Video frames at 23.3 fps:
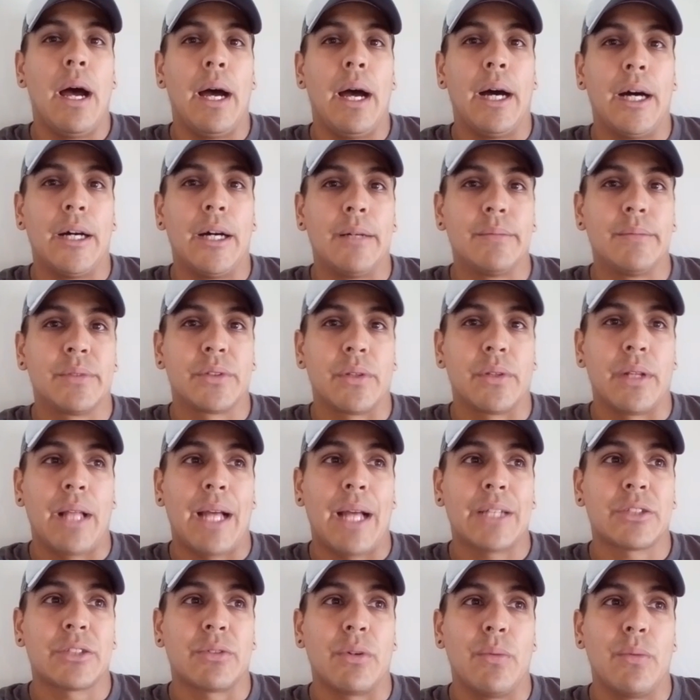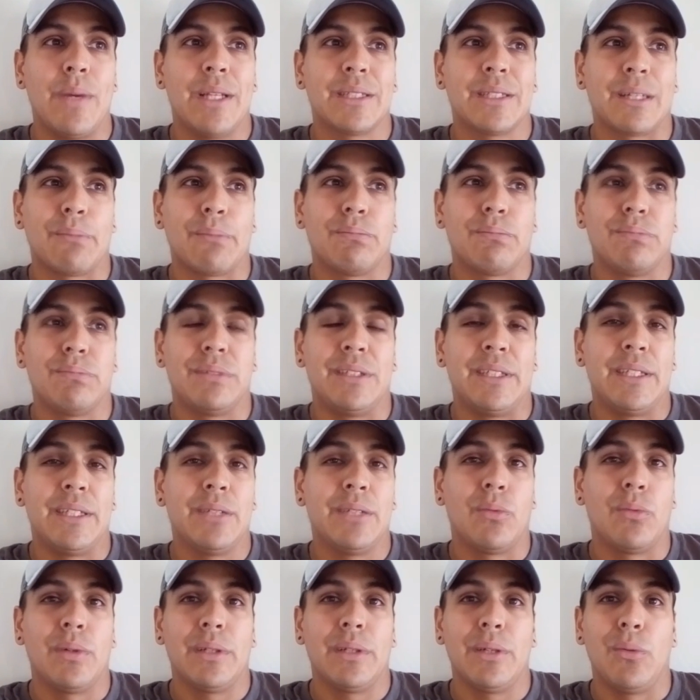So the last 3 weeks I
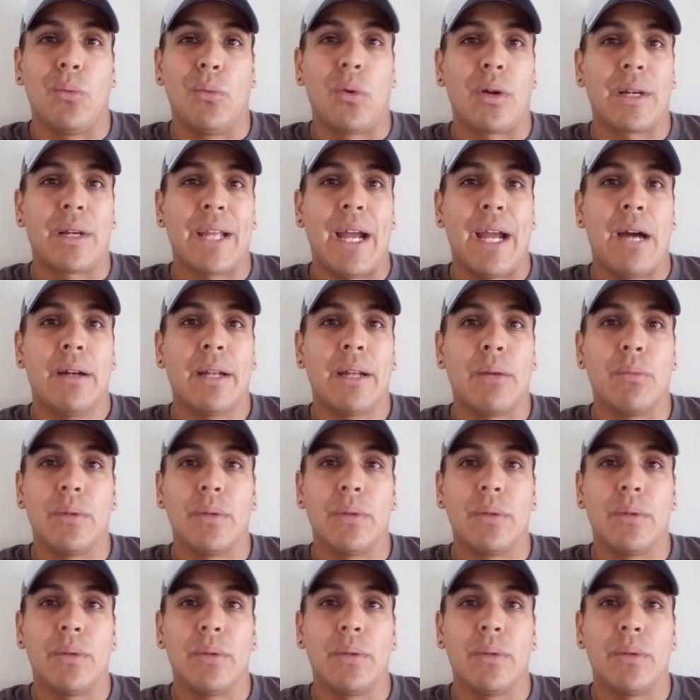didn't really work out.